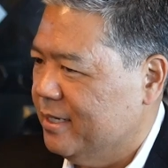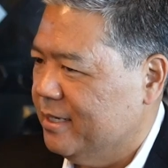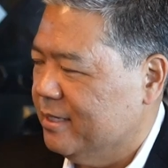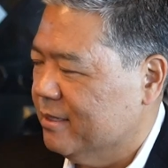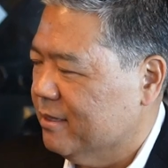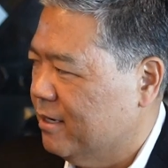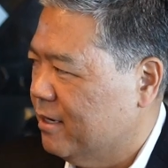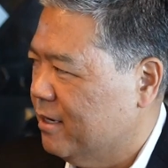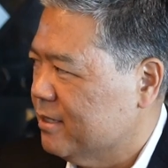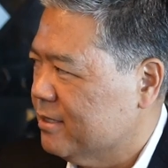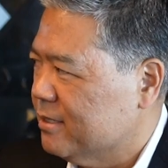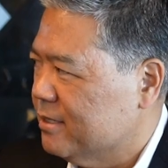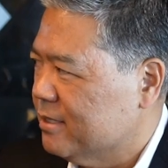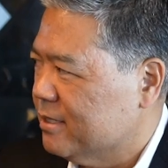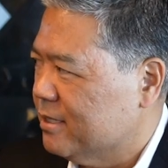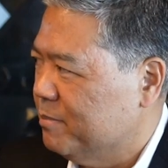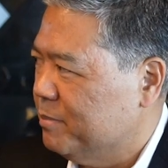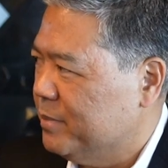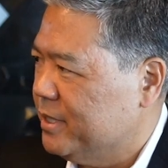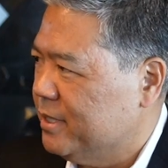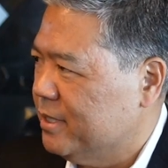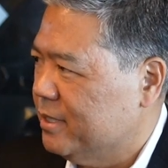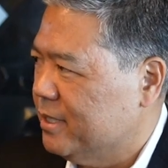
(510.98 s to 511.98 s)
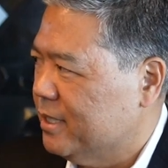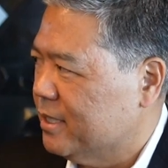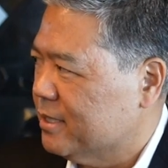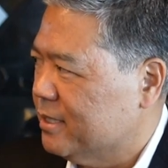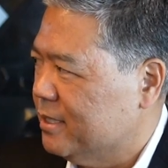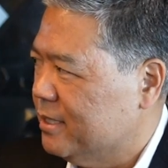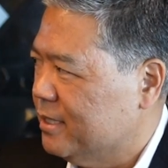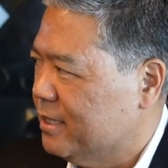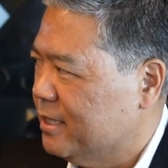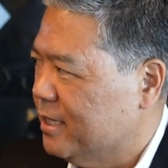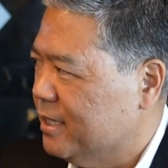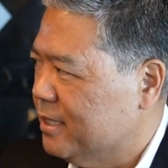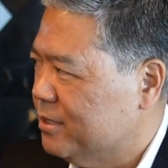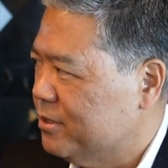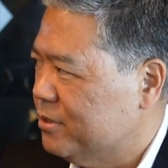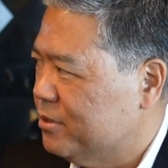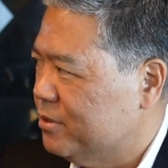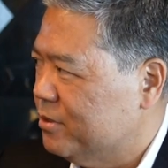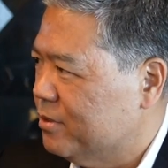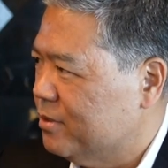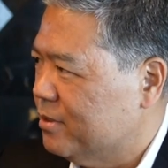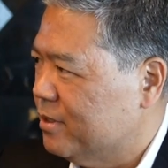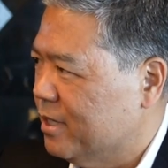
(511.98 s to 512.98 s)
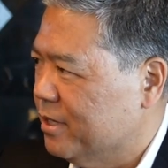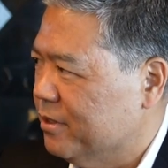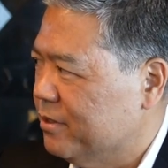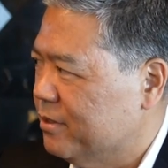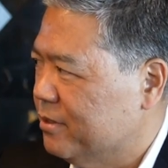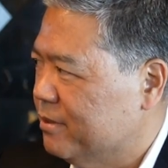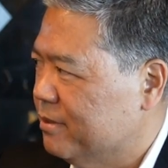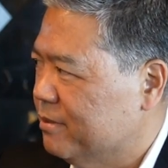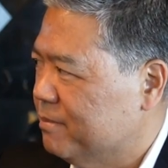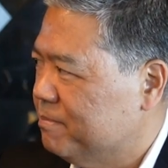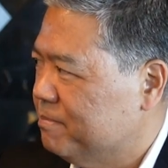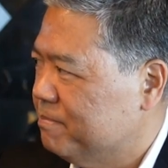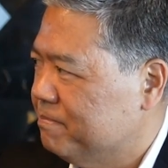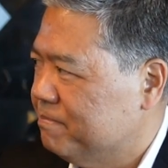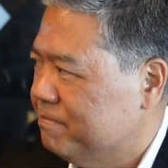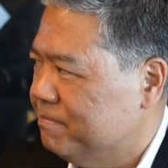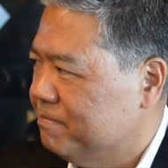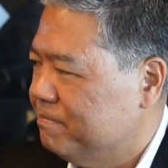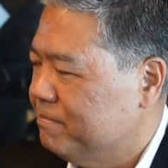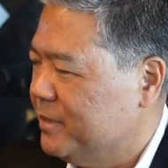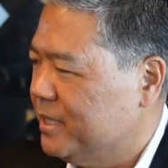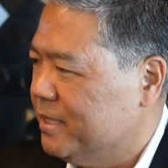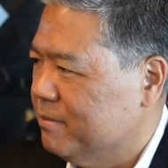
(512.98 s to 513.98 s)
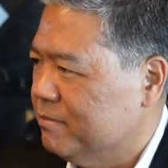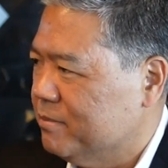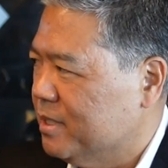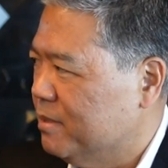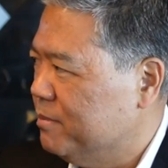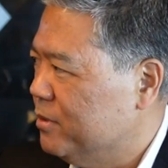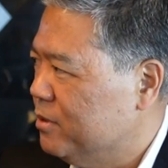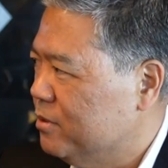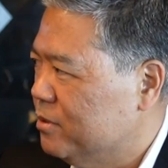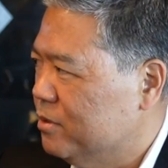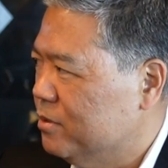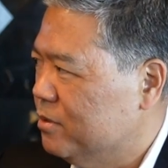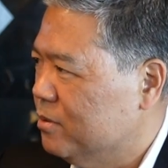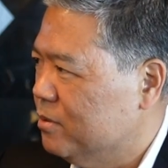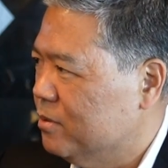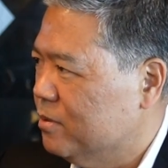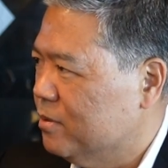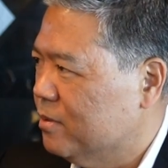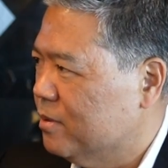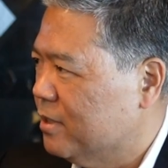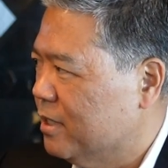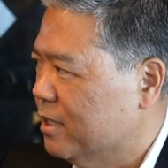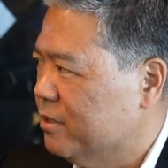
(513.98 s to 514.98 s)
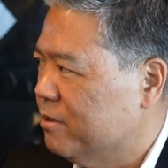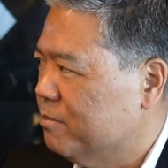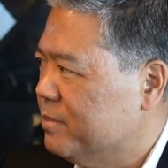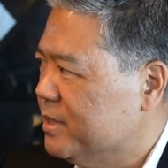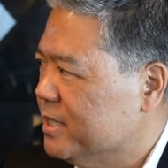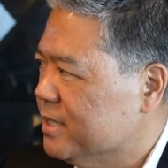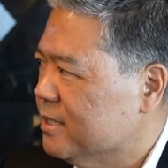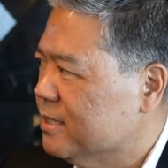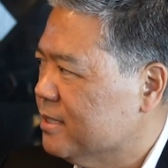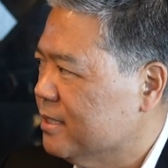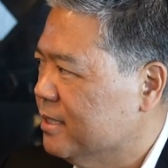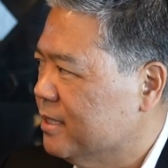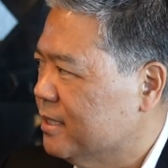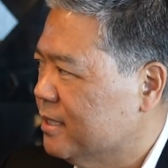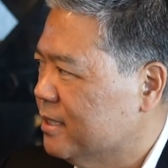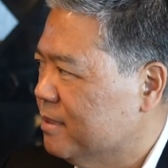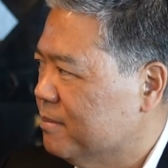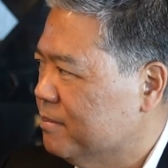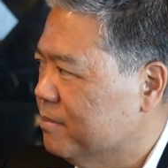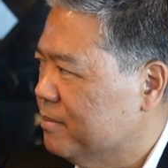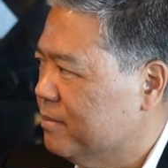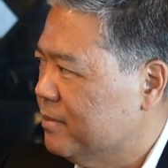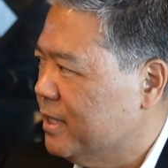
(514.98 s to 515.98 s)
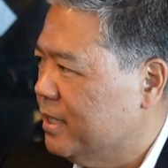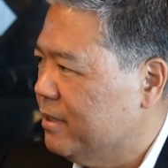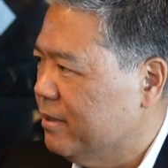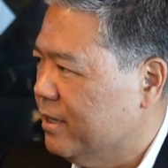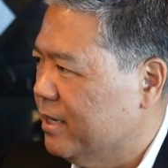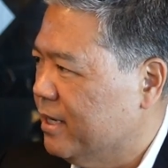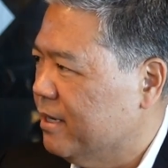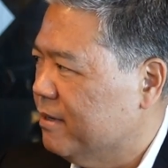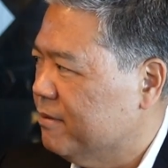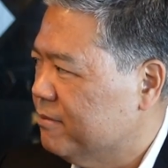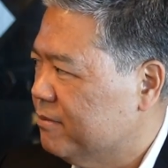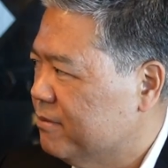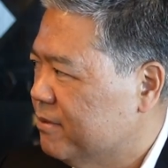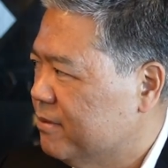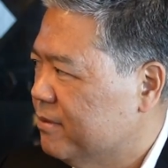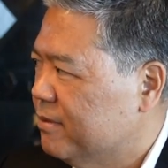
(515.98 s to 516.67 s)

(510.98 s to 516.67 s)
any losses can be deducted against your other, W-2 or other business income that you have.